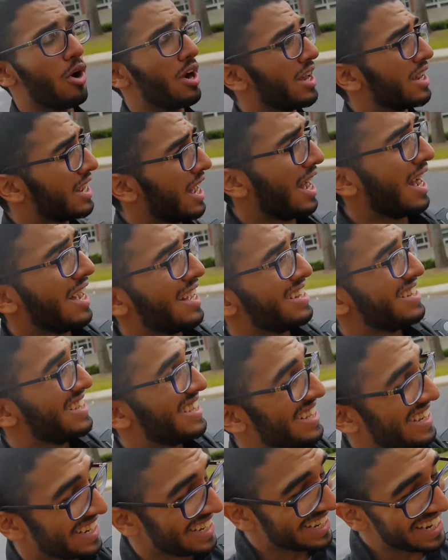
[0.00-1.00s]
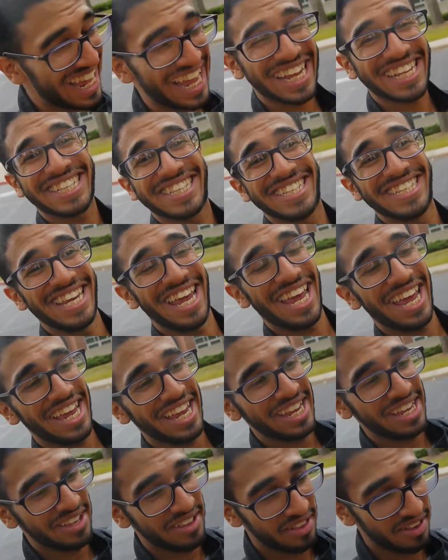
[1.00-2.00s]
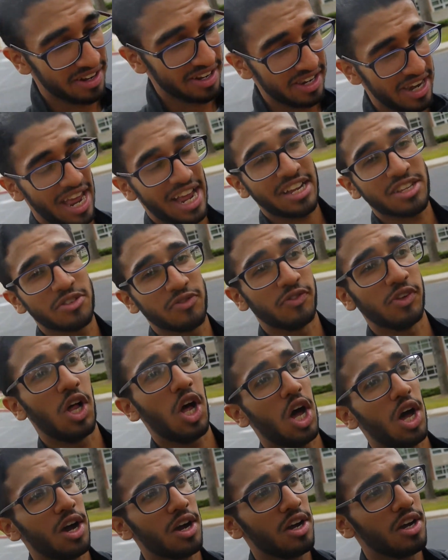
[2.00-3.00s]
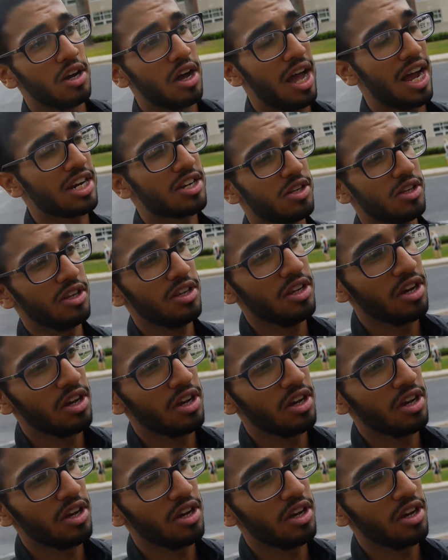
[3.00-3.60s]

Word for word: morning, guys. Next day, next vlog. Actually,